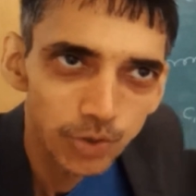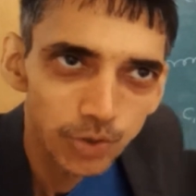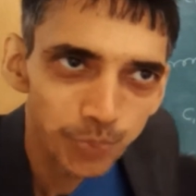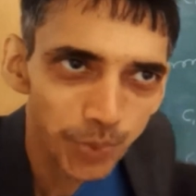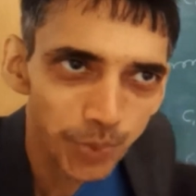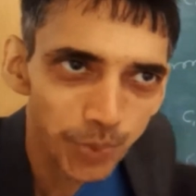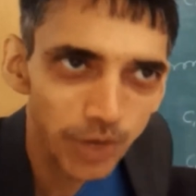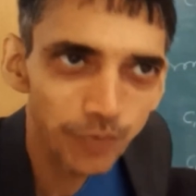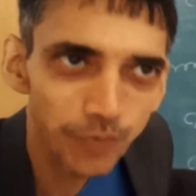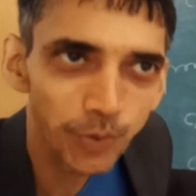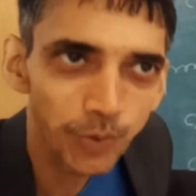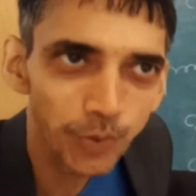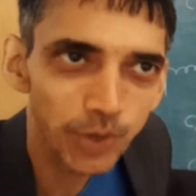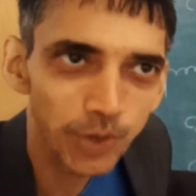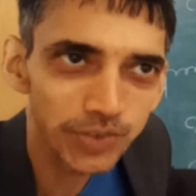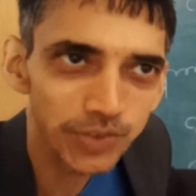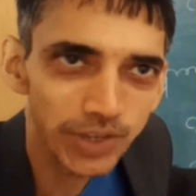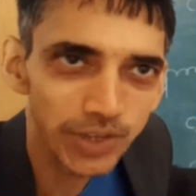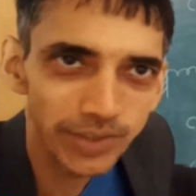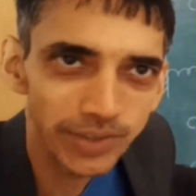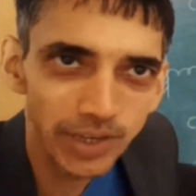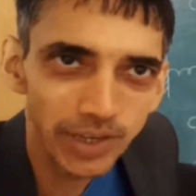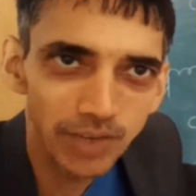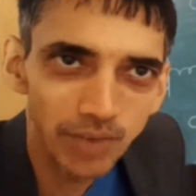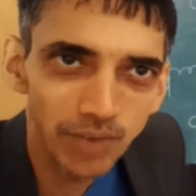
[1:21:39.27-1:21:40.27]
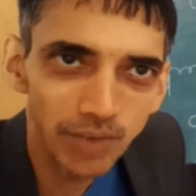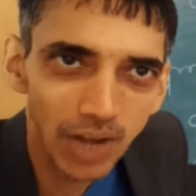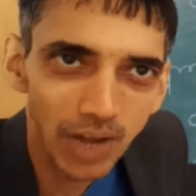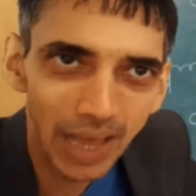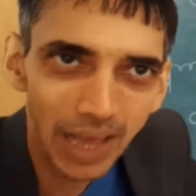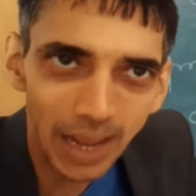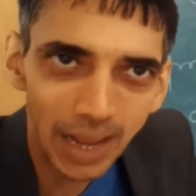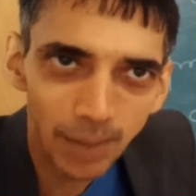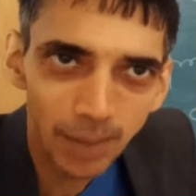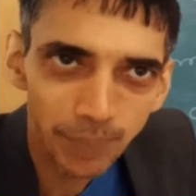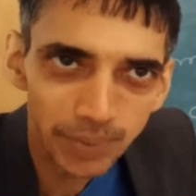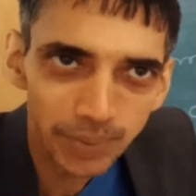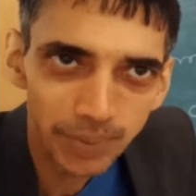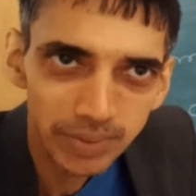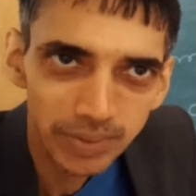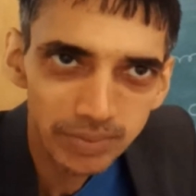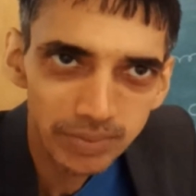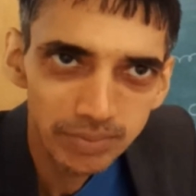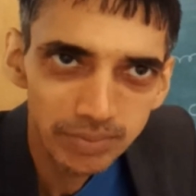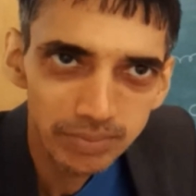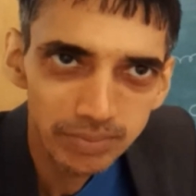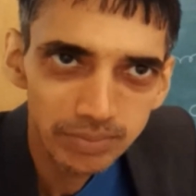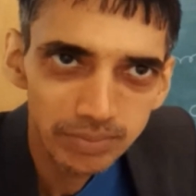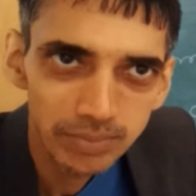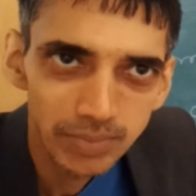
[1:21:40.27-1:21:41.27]
Spring force certainly will help.
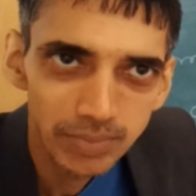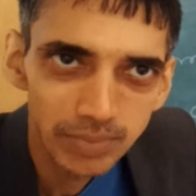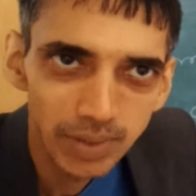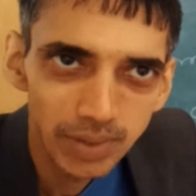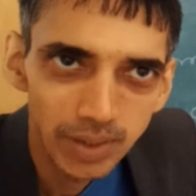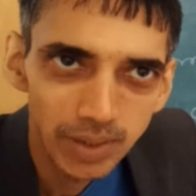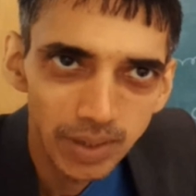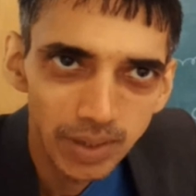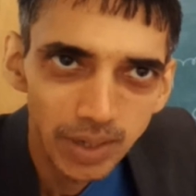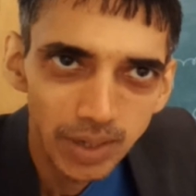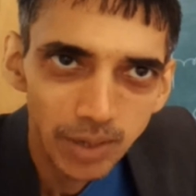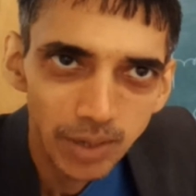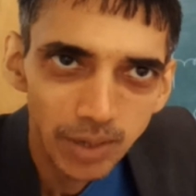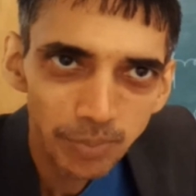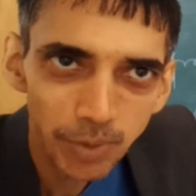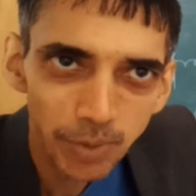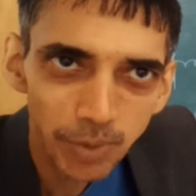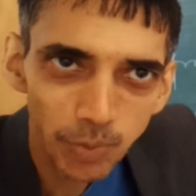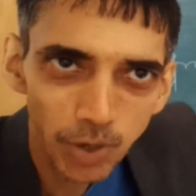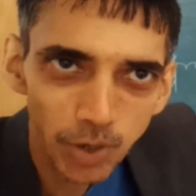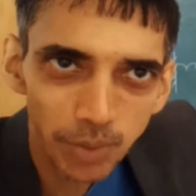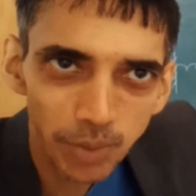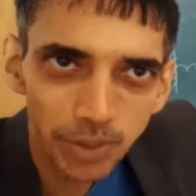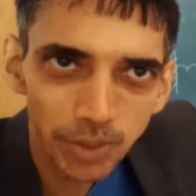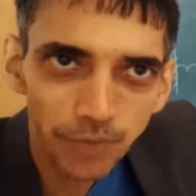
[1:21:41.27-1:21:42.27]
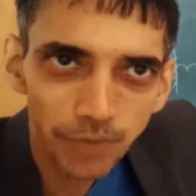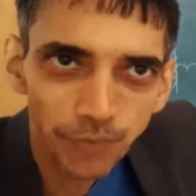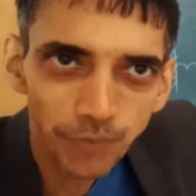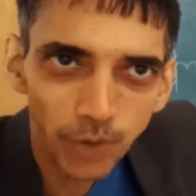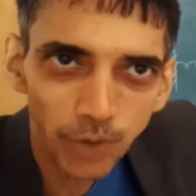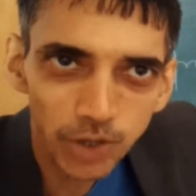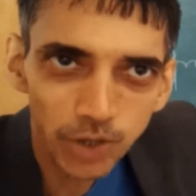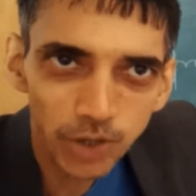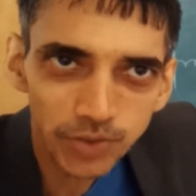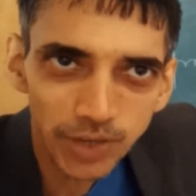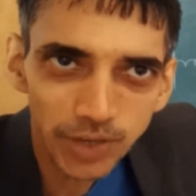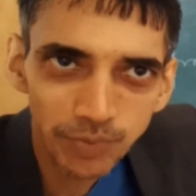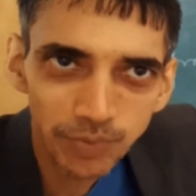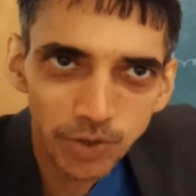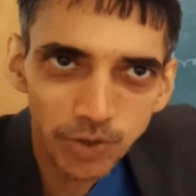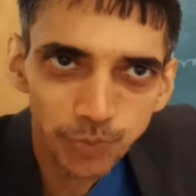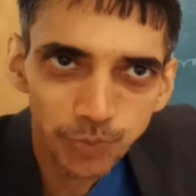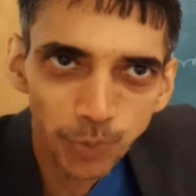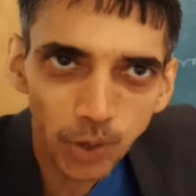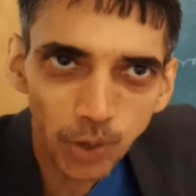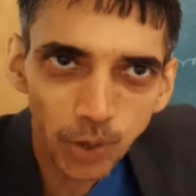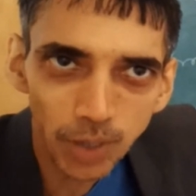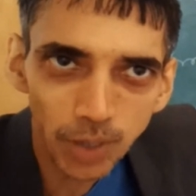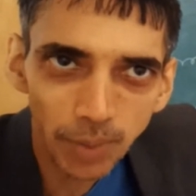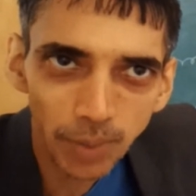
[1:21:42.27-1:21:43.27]
But what was the force that we
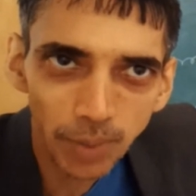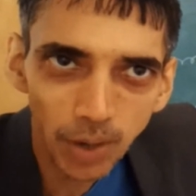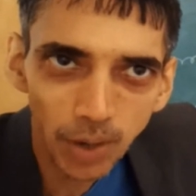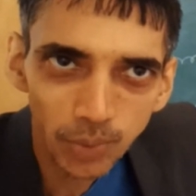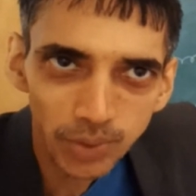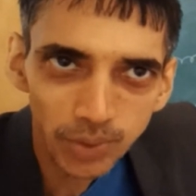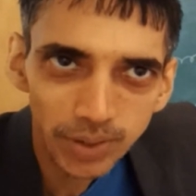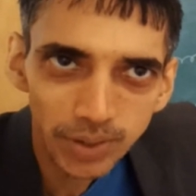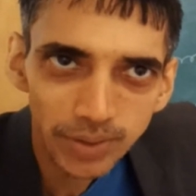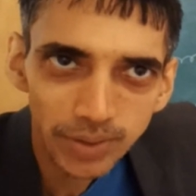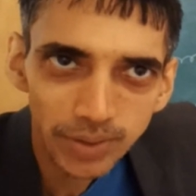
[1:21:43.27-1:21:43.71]
spoke about?